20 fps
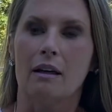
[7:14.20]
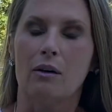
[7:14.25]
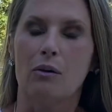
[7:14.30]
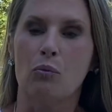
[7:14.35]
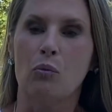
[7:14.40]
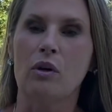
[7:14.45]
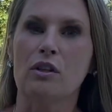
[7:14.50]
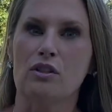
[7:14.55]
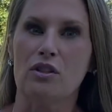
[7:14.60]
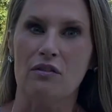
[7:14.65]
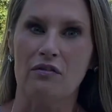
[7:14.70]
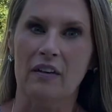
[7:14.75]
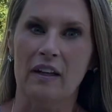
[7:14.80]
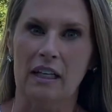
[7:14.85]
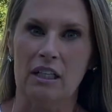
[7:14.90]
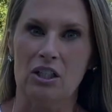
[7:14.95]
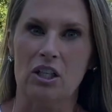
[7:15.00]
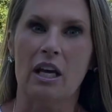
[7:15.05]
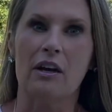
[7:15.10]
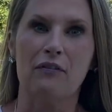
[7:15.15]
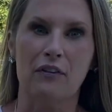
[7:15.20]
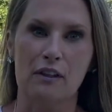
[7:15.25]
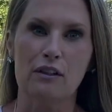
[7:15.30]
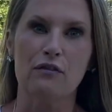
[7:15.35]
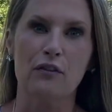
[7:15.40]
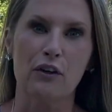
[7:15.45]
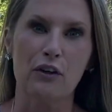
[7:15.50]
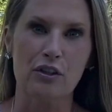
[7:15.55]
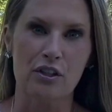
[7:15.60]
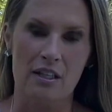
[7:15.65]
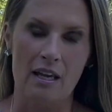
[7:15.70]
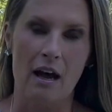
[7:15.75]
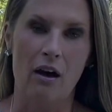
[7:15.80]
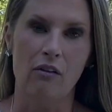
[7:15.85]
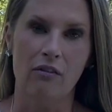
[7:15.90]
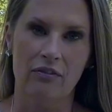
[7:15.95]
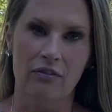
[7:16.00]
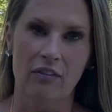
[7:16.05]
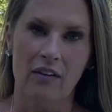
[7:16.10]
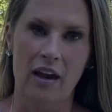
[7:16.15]
once you finish, if it's for
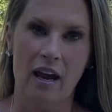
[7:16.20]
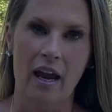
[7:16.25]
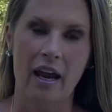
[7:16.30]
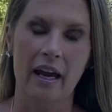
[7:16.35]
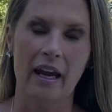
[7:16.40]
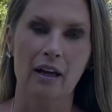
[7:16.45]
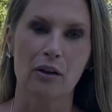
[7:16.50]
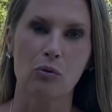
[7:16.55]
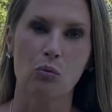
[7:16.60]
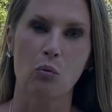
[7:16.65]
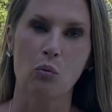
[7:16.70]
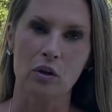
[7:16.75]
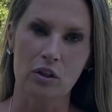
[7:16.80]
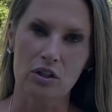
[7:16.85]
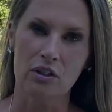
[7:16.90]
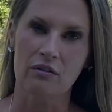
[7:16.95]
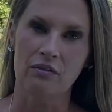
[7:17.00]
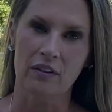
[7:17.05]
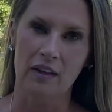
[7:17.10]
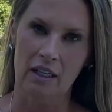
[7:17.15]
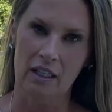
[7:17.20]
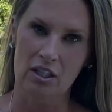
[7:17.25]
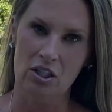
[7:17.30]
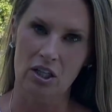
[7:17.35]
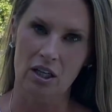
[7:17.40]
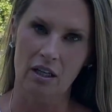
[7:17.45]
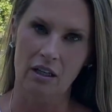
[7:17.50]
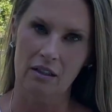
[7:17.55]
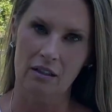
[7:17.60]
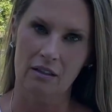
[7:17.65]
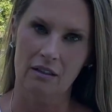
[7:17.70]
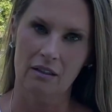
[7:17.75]
yourself, and once you finish it,